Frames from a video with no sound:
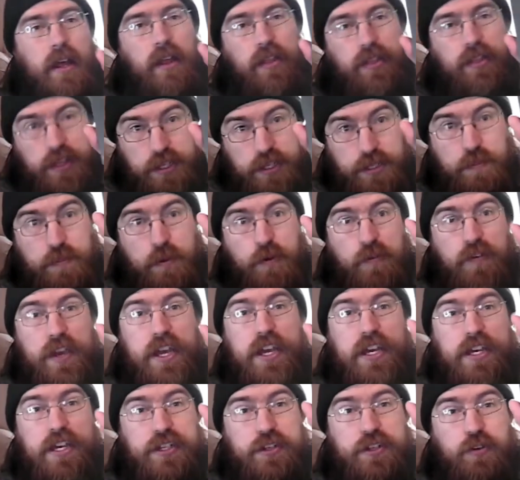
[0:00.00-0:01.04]
This movie
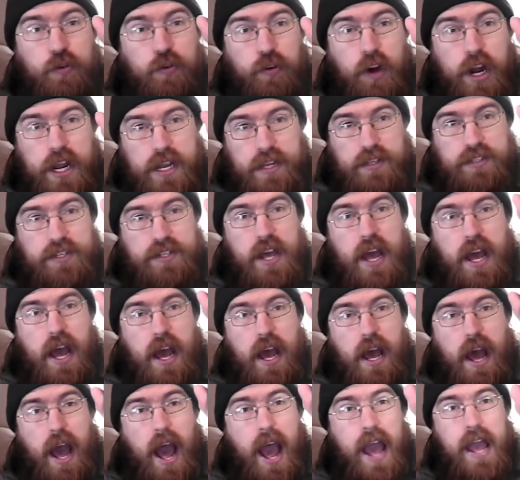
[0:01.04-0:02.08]
is great.
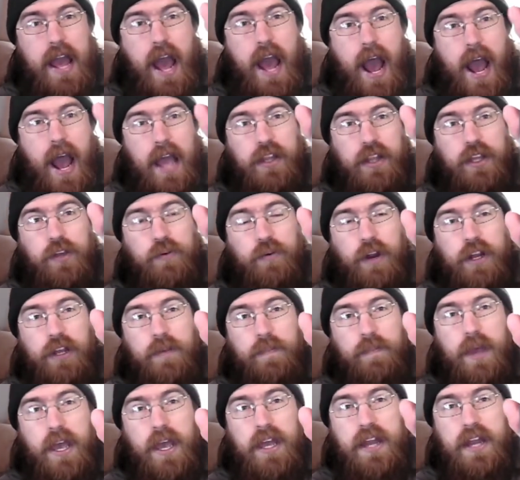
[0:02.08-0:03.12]
I highly
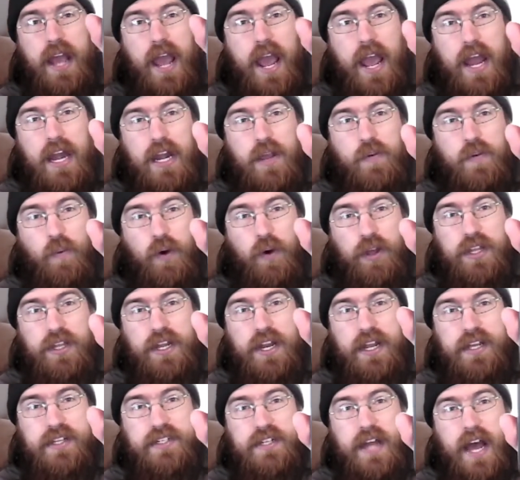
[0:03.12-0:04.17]
recommend anyone that
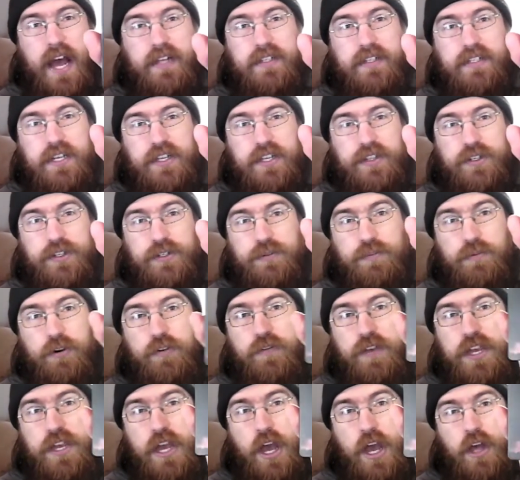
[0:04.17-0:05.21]
has not seen this
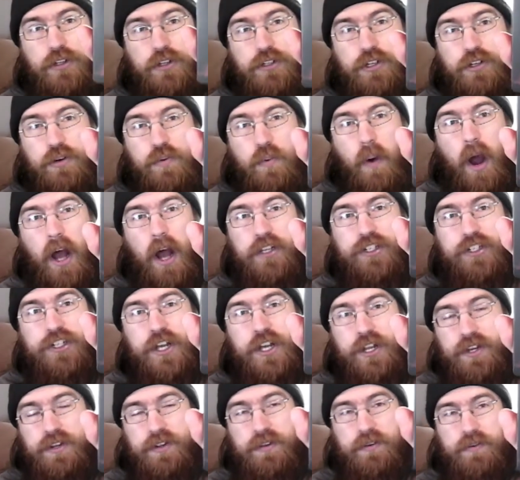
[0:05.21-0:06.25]
movie to watch
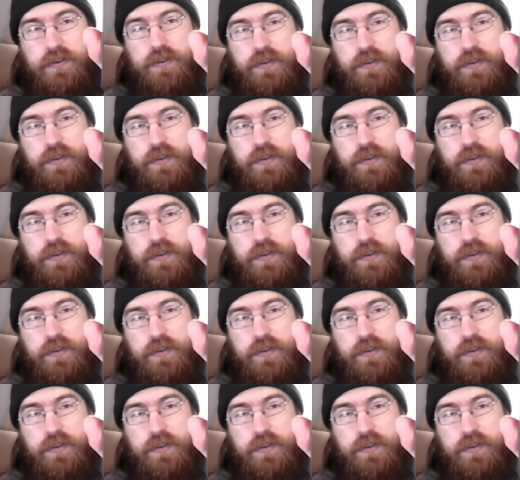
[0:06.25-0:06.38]
it.